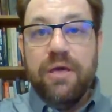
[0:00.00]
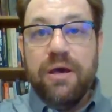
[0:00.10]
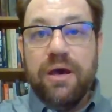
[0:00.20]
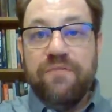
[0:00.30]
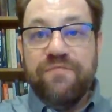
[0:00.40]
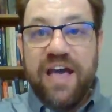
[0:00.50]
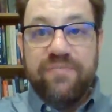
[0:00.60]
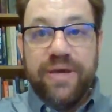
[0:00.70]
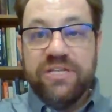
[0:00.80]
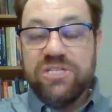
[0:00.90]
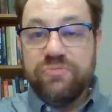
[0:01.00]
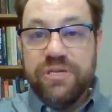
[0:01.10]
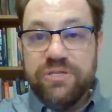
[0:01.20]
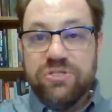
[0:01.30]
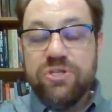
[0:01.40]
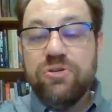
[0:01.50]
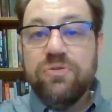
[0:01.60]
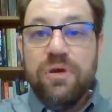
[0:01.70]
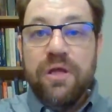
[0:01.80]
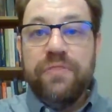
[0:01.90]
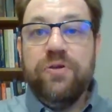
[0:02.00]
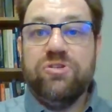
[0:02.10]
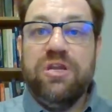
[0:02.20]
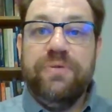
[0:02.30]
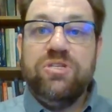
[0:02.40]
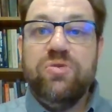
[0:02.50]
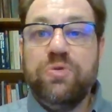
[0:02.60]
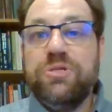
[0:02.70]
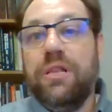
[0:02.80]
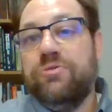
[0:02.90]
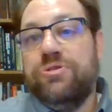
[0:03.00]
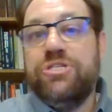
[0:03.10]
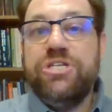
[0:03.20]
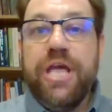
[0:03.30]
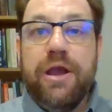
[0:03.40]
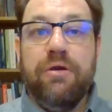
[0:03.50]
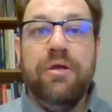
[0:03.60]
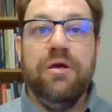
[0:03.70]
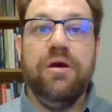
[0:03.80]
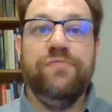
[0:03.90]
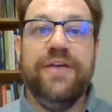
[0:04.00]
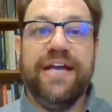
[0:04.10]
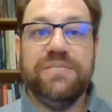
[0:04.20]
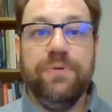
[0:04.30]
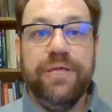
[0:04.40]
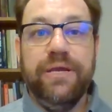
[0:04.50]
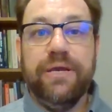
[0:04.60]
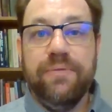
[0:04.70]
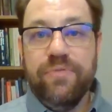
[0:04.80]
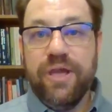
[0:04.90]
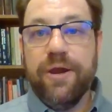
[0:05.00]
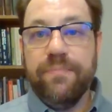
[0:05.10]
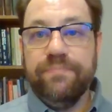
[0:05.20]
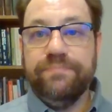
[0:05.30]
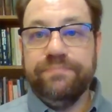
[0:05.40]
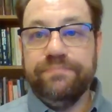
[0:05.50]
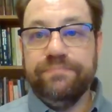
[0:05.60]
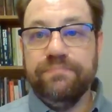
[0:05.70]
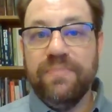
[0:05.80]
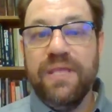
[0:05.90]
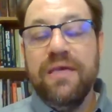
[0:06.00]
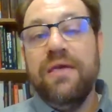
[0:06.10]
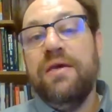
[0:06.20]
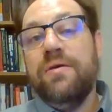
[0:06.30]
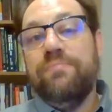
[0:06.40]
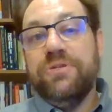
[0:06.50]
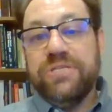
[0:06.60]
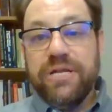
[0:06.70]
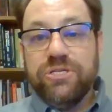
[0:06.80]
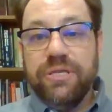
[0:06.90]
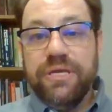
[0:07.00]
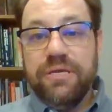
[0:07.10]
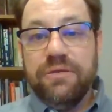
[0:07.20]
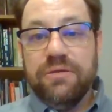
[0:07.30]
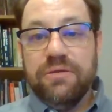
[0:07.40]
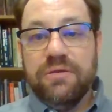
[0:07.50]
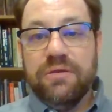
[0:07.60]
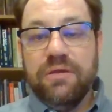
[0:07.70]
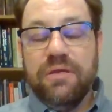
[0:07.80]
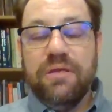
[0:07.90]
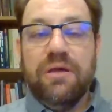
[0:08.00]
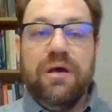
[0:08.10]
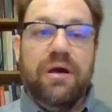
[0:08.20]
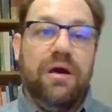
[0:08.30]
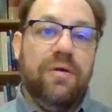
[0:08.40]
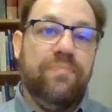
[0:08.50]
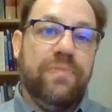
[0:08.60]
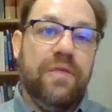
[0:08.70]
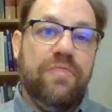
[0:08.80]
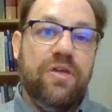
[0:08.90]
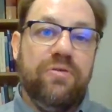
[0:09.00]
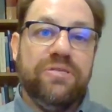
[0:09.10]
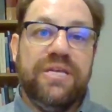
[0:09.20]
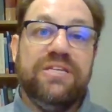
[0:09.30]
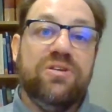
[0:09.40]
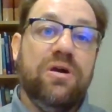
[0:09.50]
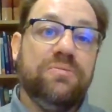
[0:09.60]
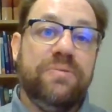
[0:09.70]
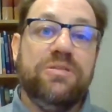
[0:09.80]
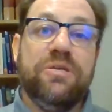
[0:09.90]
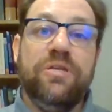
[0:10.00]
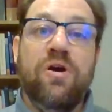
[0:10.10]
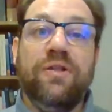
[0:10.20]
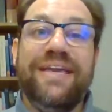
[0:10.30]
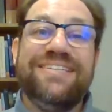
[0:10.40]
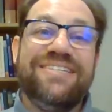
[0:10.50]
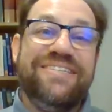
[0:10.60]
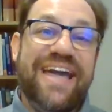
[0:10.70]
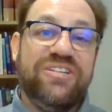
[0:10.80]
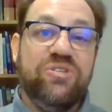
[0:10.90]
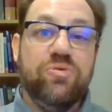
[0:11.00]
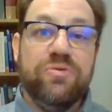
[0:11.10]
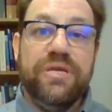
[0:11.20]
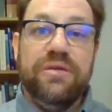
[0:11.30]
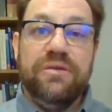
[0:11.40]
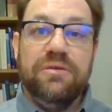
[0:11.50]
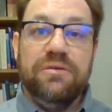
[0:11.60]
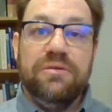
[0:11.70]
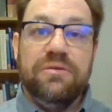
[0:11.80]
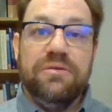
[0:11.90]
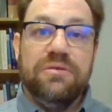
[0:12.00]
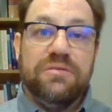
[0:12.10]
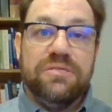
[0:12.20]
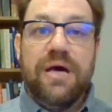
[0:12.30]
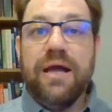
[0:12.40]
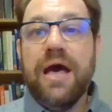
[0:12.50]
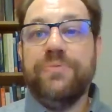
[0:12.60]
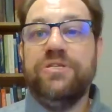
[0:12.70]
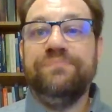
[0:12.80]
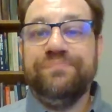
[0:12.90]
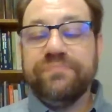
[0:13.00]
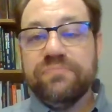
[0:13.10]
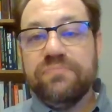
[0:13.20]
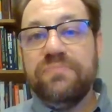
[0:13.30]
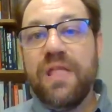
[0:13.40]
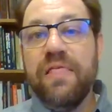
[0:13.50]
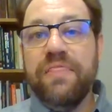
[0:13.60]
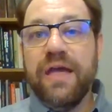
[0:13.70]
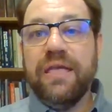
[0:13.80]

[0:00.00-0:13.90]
5 minus 3 is 2, there's going to be $200 a share of taxable income there. Potentially, there is something called a statutory stock option that